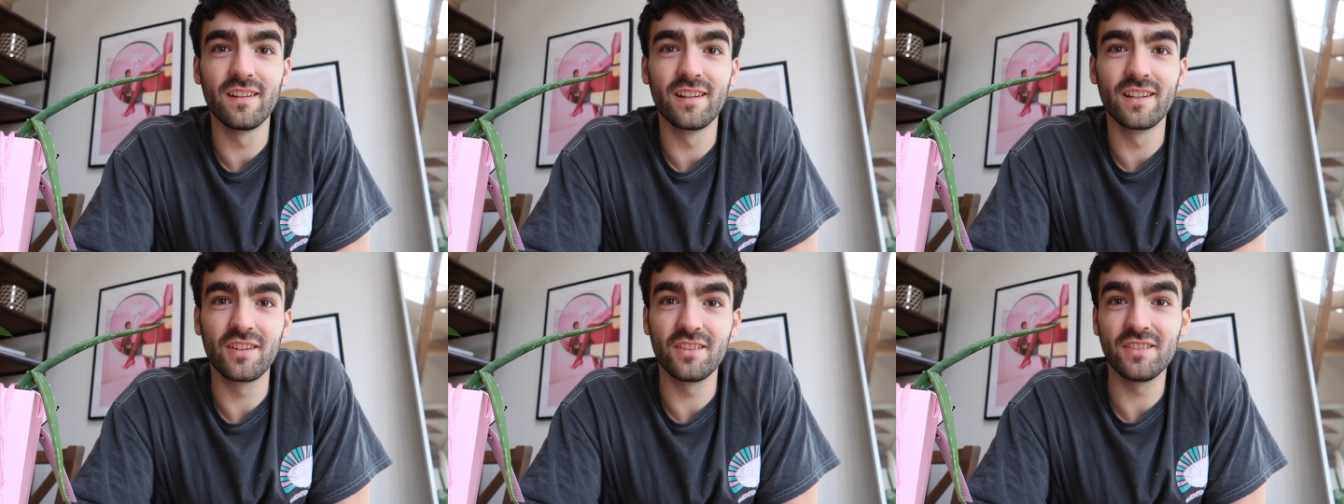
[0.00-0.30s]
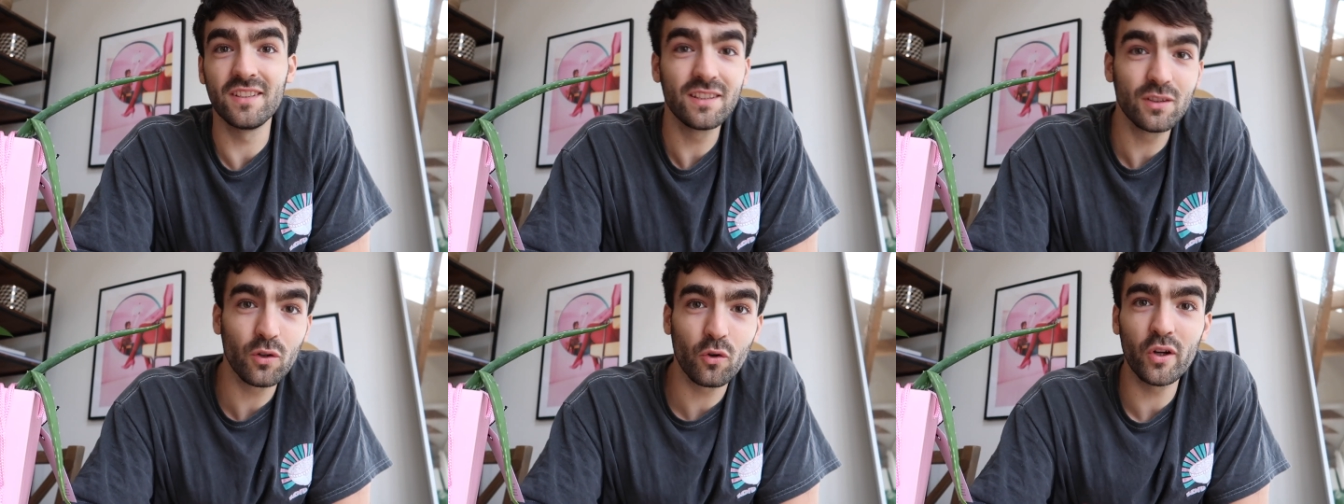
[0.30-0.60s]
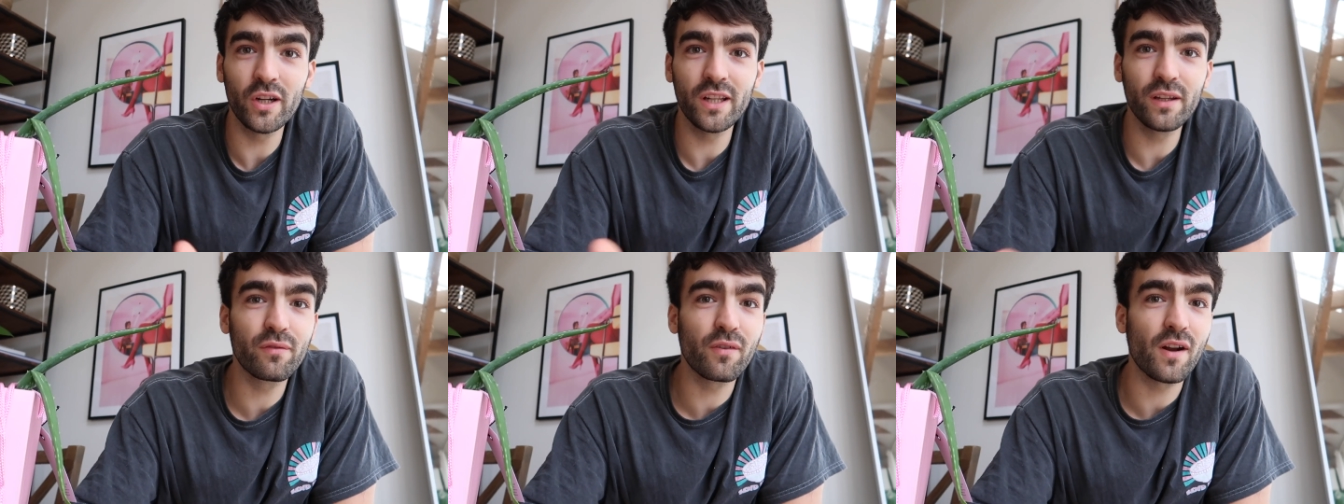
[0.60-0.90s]
Because he's
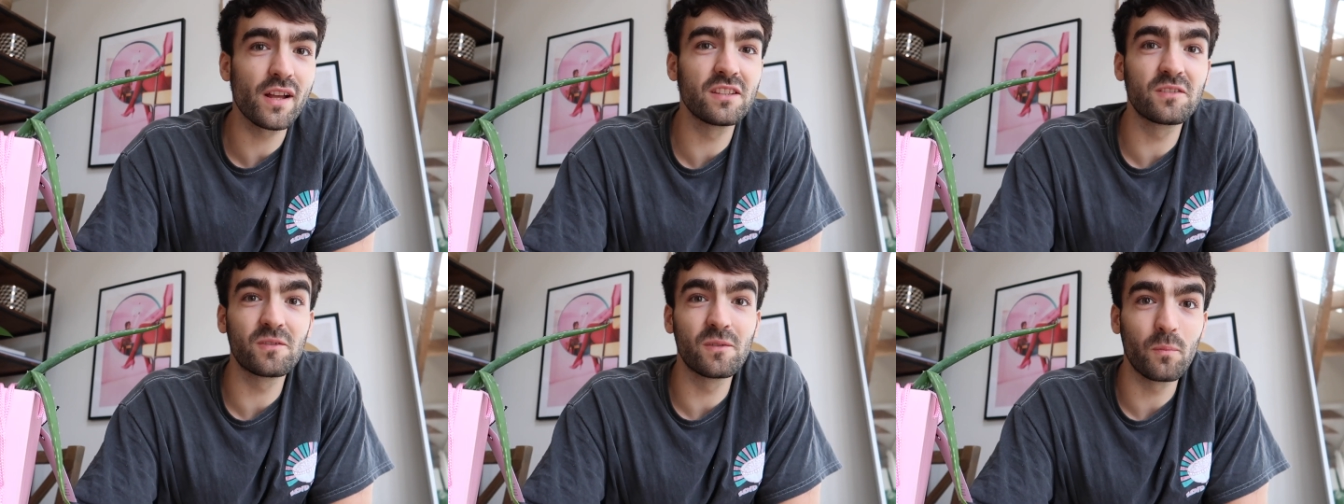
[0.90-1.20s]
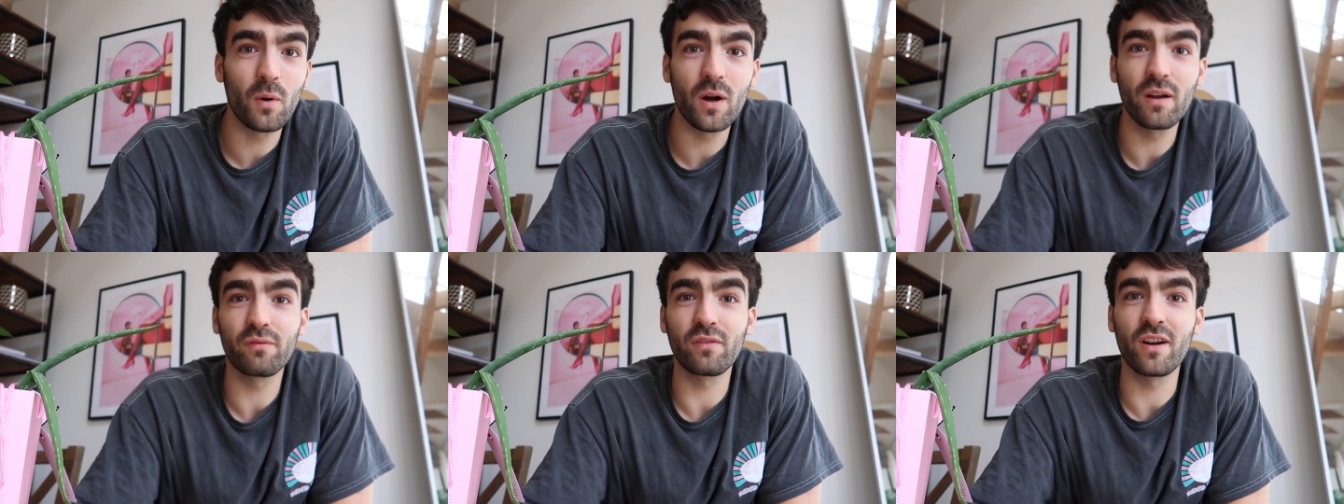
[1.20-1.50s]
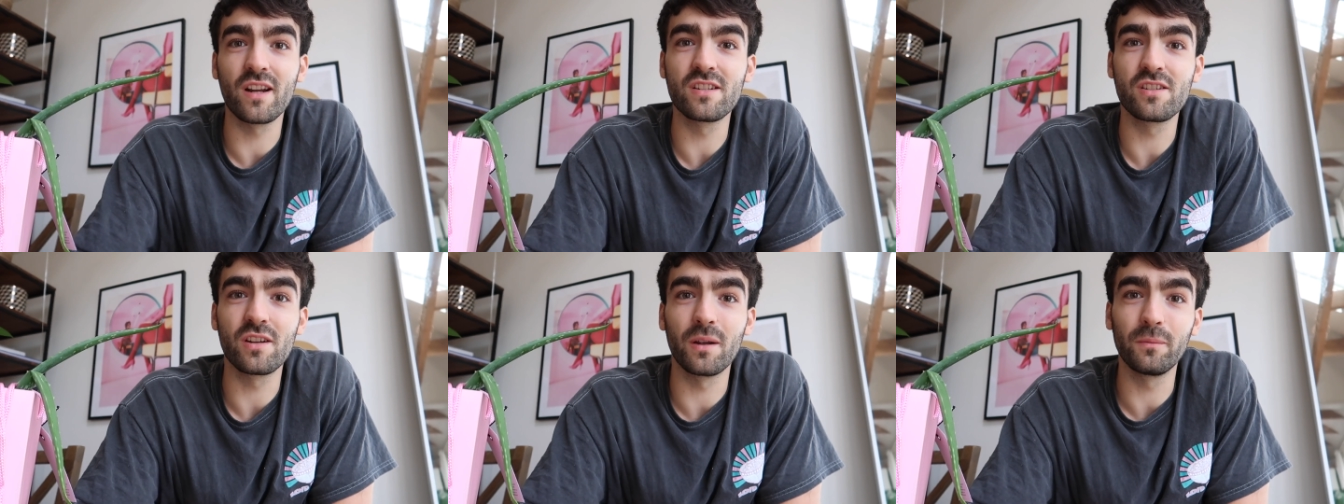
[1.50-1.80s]
already friends with my
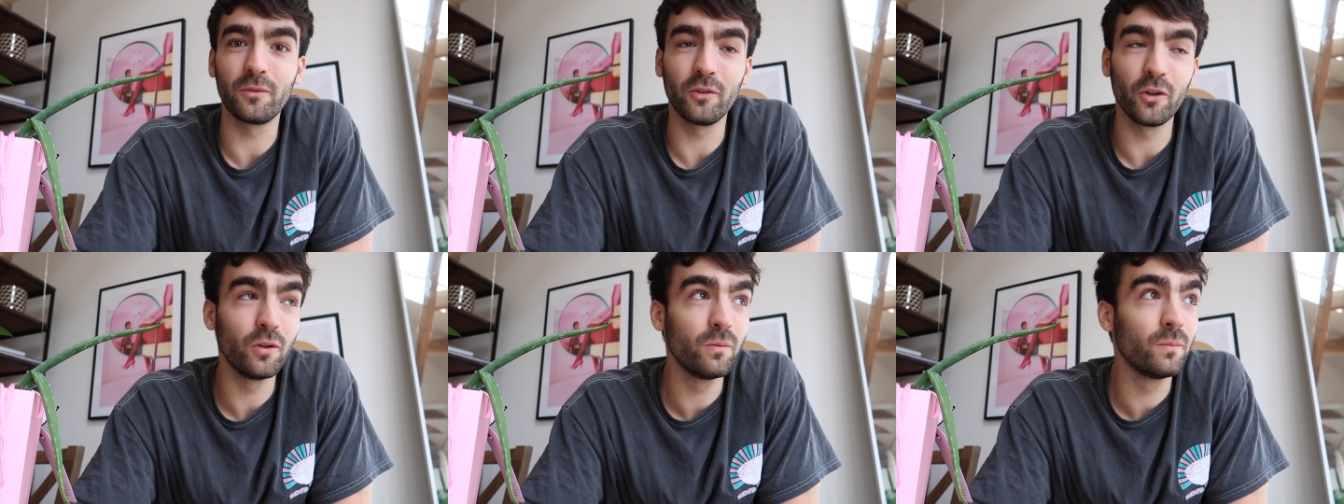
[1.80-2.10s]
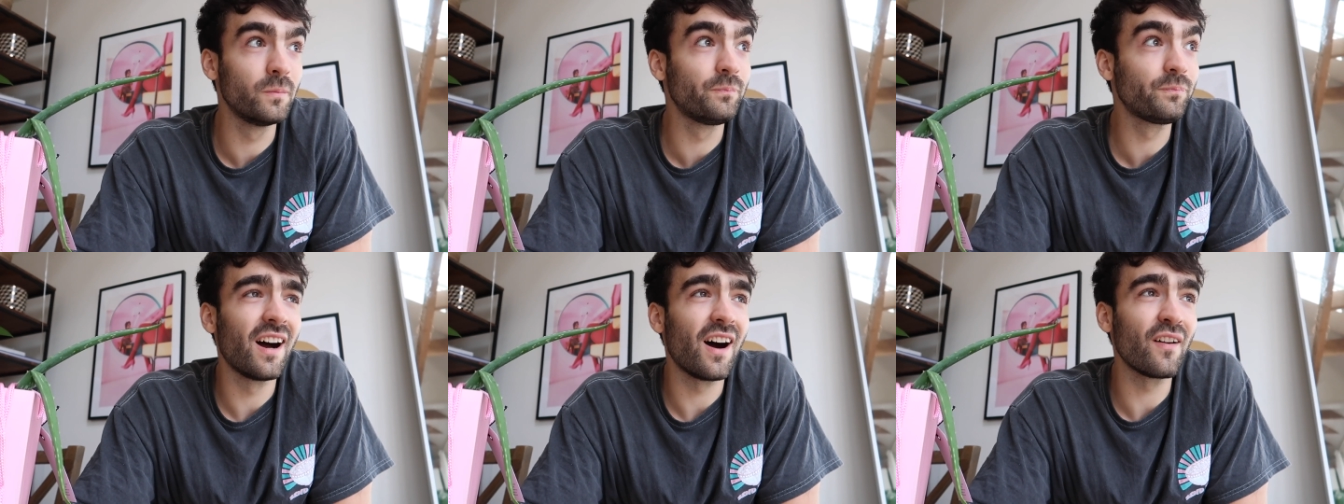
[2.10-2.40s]
friendship group.